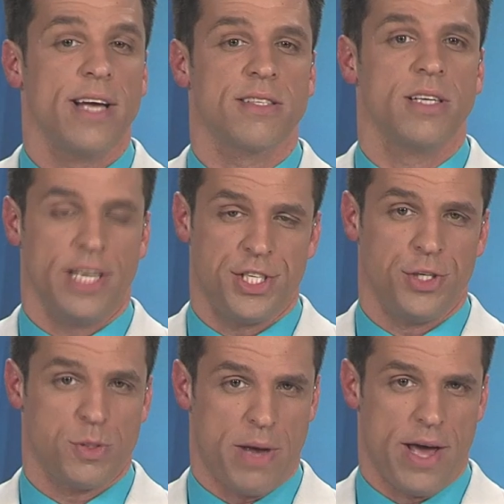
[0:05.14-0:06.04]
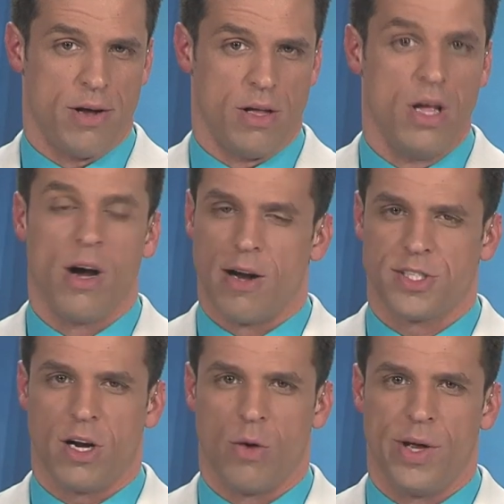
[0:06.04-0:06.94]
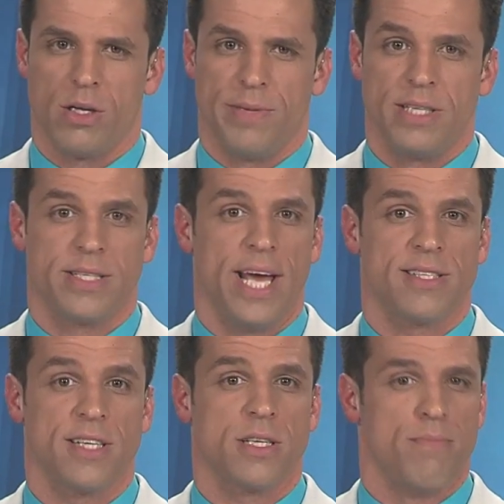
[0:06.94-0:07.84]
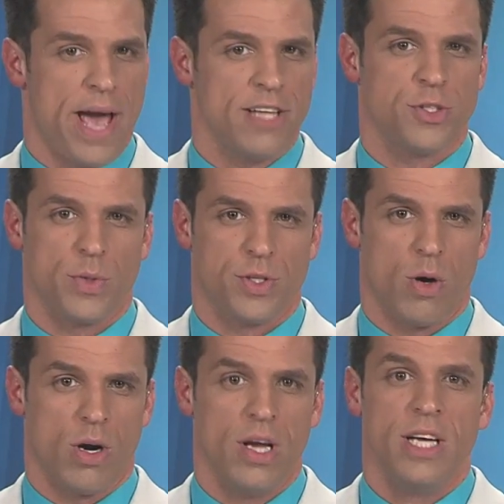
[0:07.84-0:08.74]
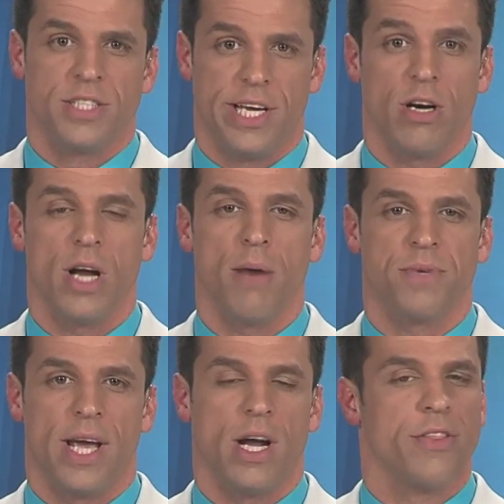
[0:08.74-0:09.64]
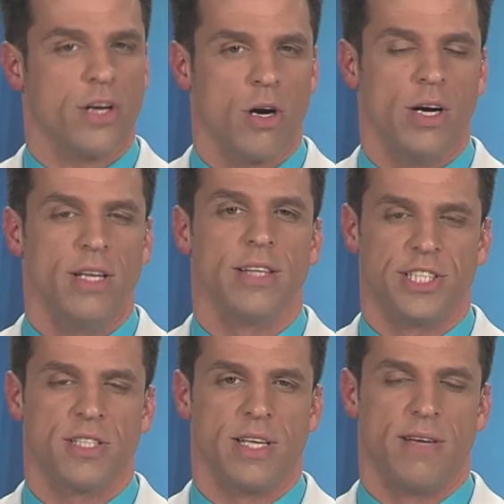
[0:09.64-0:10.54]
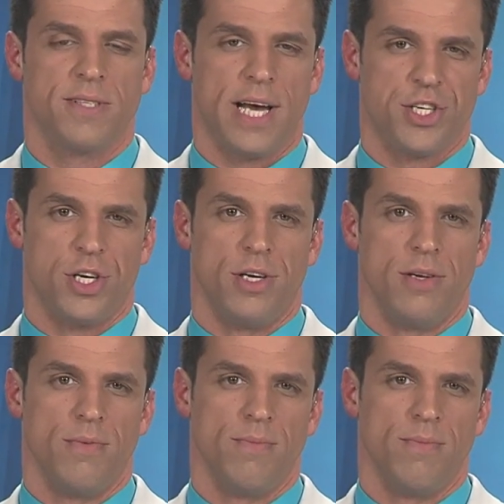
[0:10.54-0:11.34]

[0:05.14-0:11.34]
Eggs and Issues panel. Our Sarah Winkleman takes us to Madden's Resort to hear an update on the current legislative session.